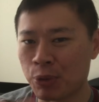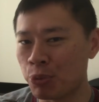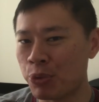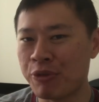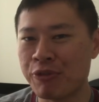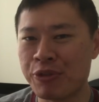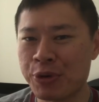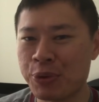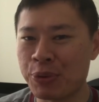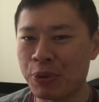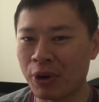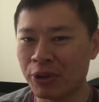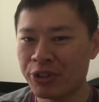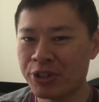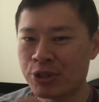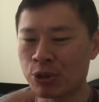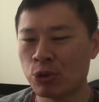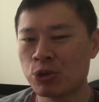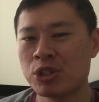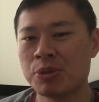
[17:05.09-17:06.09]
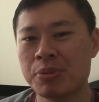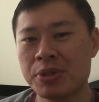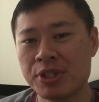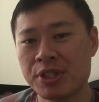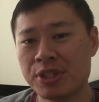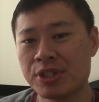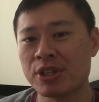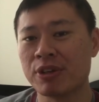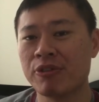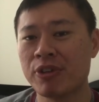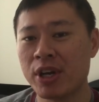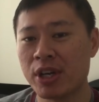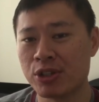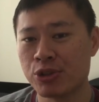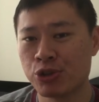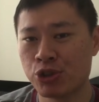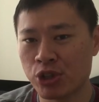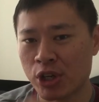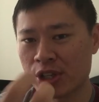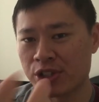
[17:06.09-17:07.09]
review on this OCBC survey
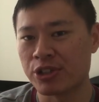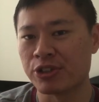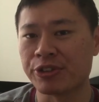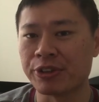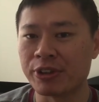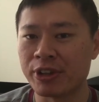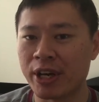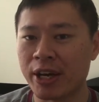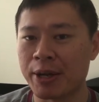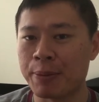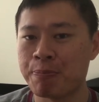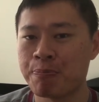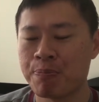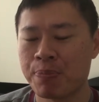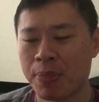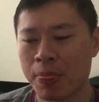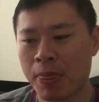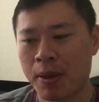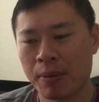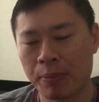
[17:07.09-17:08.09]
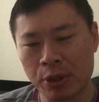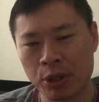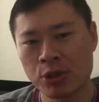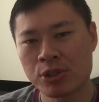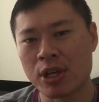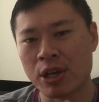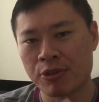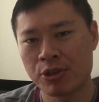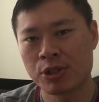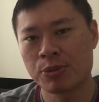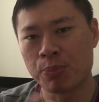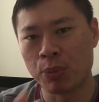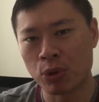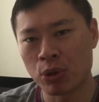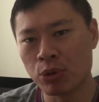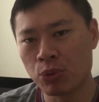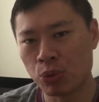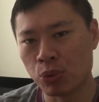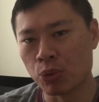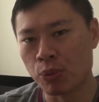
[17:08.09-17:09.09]
has shed certain light, because I've
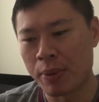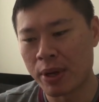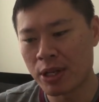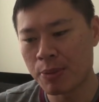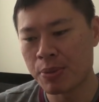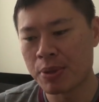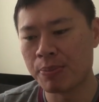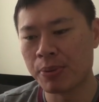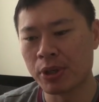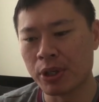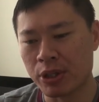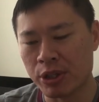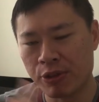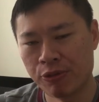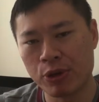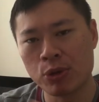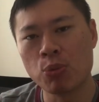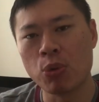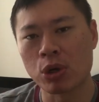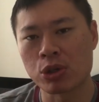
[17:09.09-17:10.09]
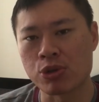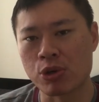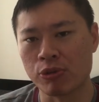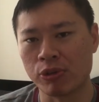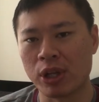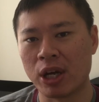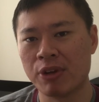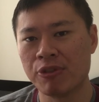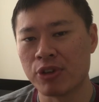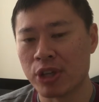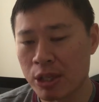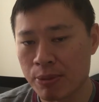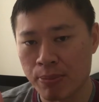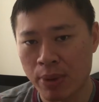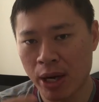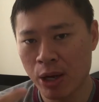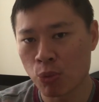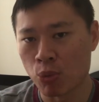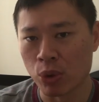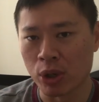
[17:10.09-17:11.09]
spoken to many people in different walks of life in
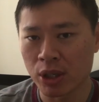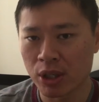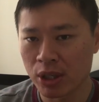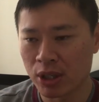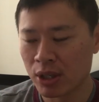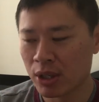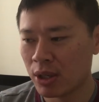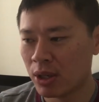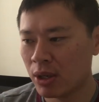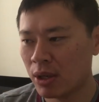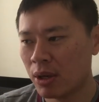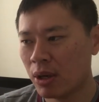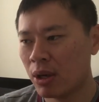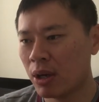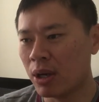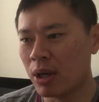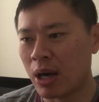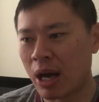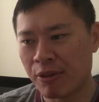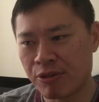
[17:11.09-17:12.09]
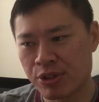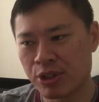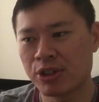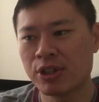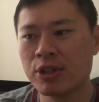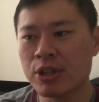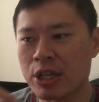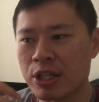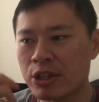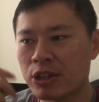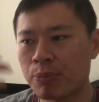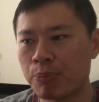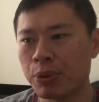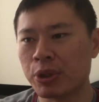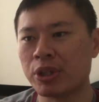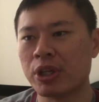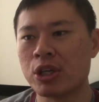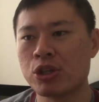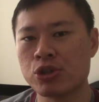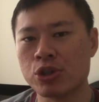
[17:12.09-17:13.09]
my work. I have certain
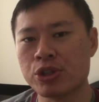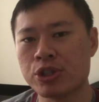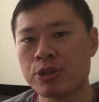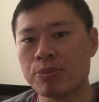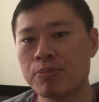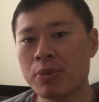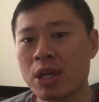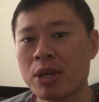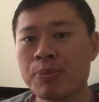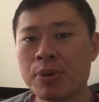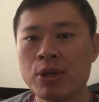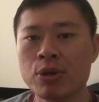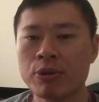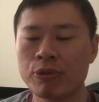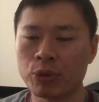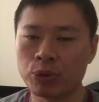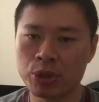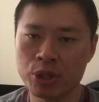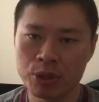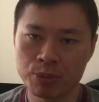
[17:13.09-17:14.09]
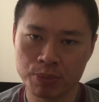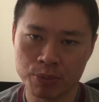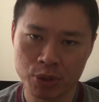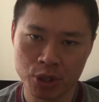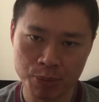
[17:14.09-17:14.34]
interpretations. Maybe you've only